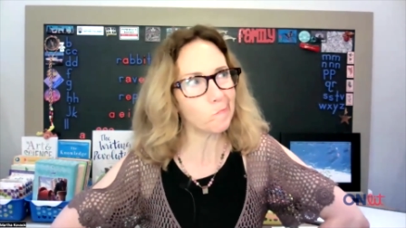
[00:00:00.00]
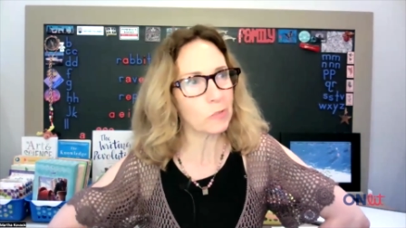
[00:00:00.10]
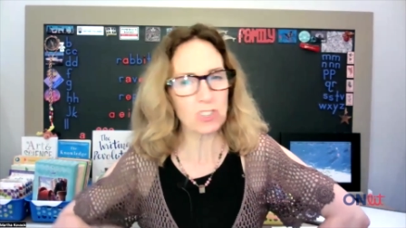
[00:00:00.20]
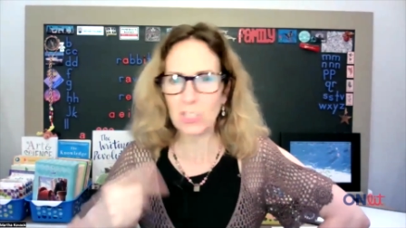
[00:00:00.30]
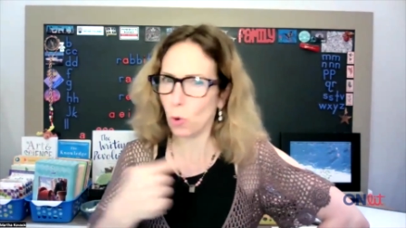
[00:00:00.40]

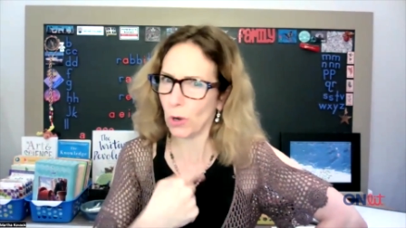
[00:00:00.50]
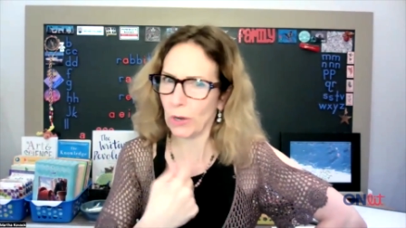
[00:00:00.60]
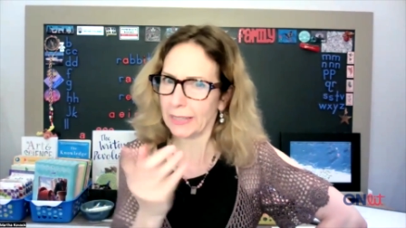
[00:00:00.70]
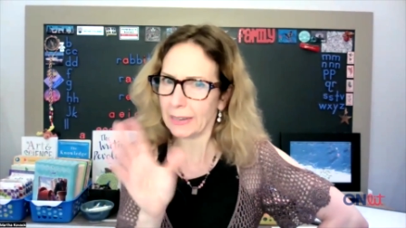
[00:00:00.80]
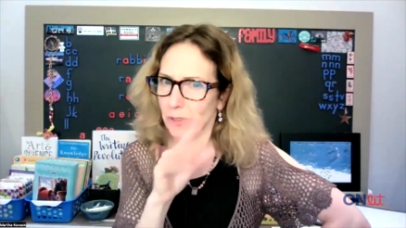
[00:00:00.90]
just
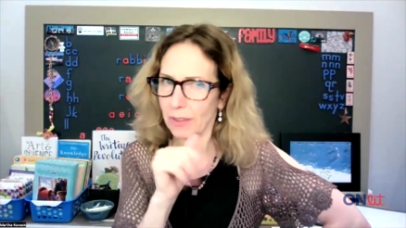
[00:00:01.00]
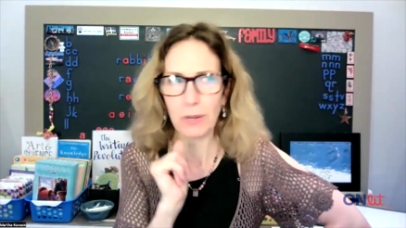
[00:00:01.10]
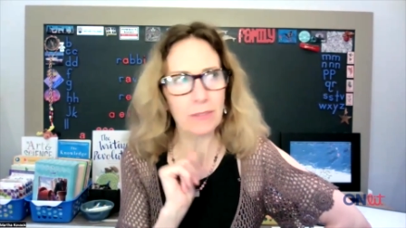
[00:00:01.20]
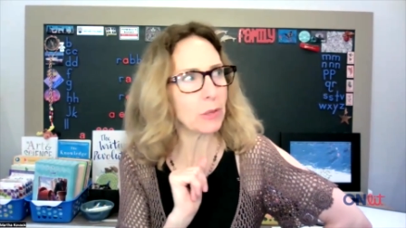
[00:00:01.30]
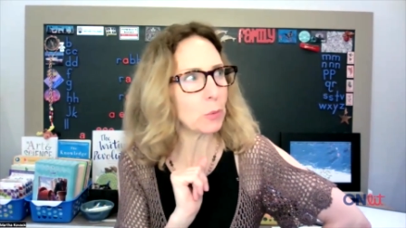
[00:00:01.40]
orally, without
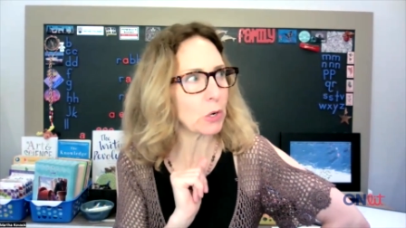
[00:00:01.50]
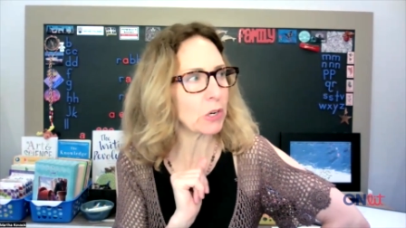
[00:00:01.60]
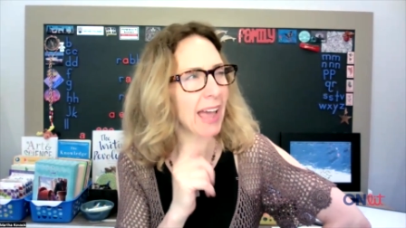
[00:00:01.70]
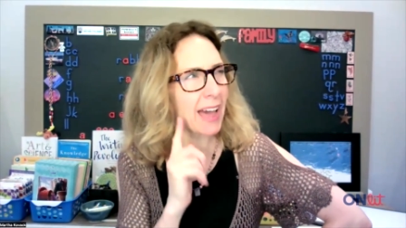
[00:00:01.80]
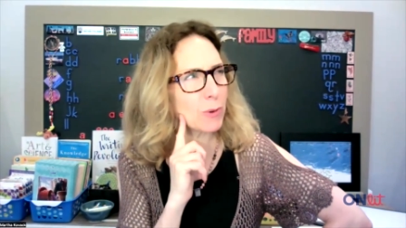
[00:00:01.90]
even the
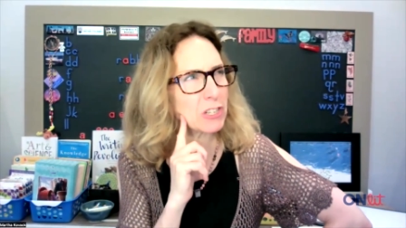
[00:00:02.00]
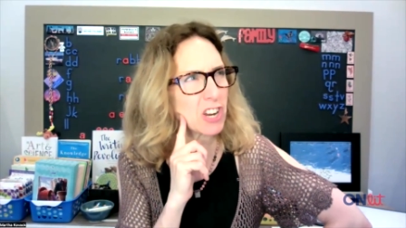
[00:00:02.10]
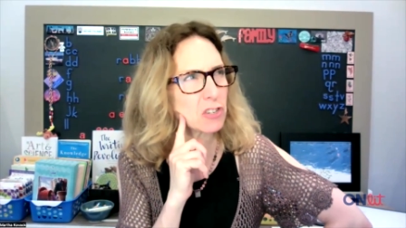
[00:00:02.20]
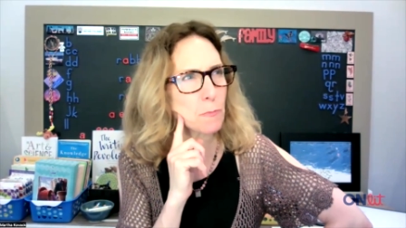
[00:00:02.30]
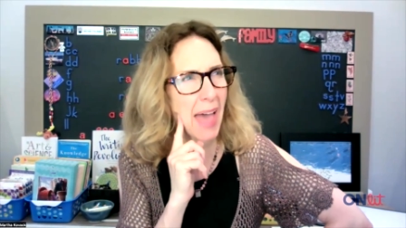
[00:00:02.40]
word, how do I
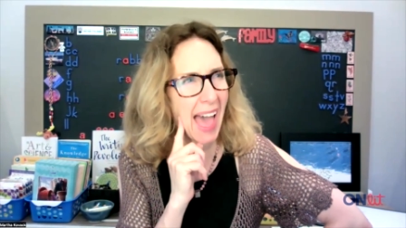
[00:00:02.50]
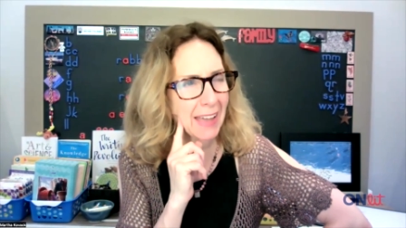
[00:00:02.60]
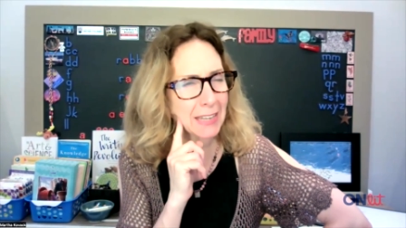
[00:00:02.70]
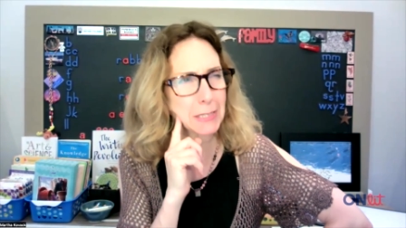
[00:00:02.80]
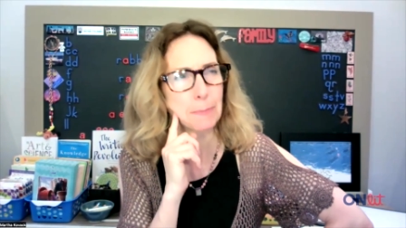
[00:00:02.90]
change
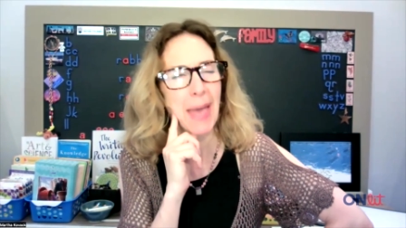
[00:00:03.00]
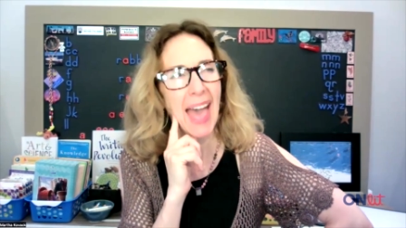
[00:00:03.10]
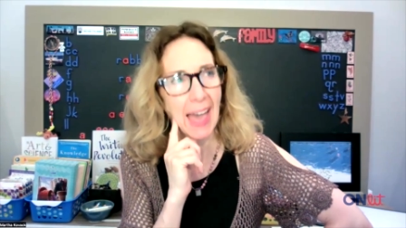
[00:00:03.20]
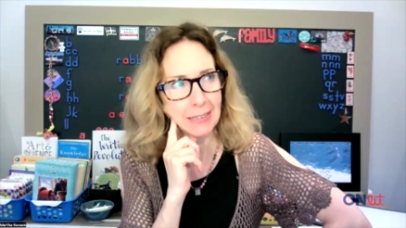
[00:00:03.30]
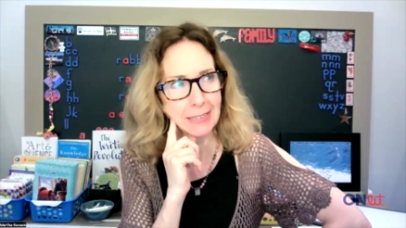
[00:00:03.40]
pack to
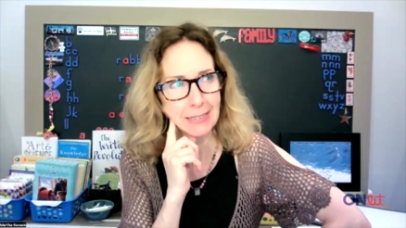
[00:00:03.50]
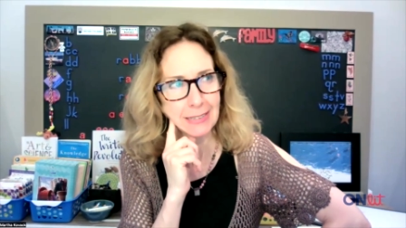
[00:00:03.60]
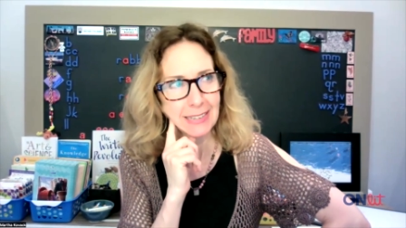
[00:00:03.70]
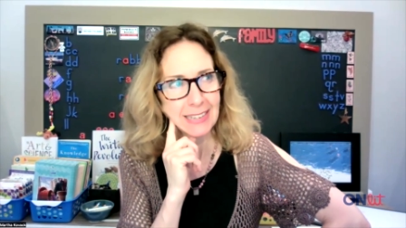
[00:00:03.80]
packed?